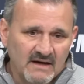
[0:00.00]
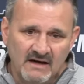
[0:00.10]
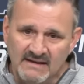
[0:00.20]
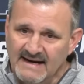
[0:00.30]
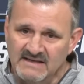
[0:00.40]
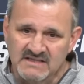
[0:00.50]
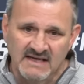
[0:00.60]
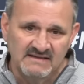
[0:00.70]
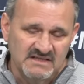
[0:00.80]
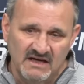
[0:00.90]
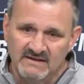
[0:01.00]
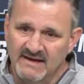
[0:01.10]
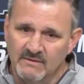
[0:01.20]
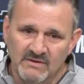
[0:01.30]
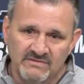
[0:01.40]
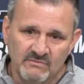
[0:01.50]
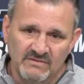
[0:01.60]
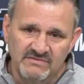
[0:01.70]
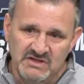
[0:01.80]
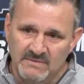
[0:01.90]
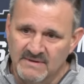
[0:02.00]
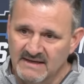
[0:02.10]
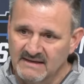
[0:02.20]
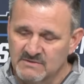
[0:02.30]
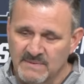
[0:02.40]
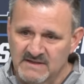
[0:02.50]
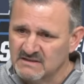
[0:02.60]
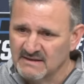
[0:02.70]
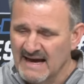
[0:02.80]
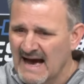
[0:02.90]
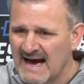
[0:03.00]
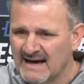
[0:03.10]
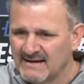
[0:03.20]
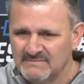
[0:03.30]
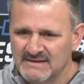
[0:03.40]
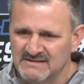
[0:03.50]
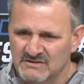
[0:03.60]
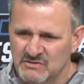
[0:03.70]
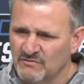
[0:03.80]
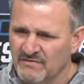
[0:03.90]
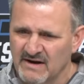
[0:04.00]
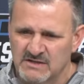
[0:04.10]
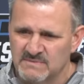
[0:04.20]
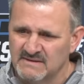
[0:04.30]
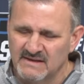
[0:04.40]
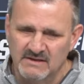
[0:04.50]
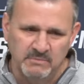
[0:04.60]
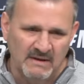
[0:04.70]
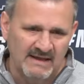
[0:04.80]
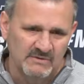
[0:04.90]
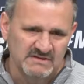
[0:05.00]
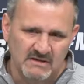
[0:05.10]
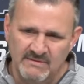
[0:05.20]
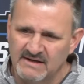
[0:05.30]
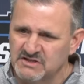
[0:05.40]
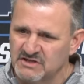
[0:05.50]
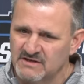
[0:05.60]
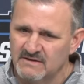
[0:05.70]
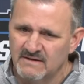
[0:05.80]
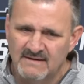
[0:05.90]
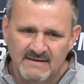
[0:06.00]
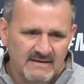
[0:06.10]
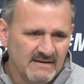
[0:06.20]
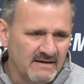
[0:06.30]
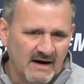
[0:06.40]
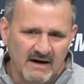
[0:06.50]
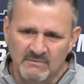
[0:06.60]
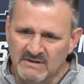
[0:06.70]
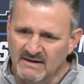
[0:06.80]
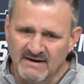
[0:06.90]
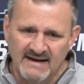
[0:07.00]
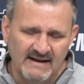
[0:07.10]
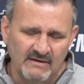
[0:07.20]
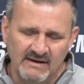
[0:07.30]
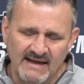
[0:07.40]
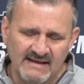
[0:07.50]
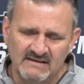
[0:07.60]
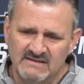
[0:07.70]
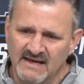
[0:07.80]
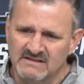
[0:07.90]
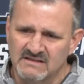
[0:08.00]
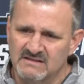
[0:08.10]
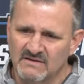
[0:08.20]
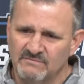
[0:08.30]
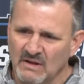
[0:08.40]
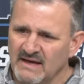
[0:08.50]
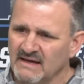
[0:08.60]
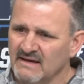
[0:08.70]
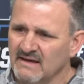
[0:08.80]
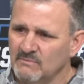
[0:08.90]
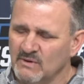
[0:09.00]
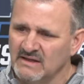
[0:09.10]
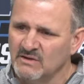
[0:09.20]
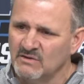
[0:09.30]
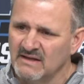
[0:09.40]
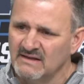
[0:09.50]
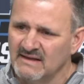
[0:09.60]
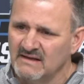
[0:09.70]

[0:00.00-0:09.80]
like I said, Sunday with Jimmy, and especially Guy, I mean, he's a true freshman that the plan was to redshirt. We never had any intentions of playing him. We knew that he needed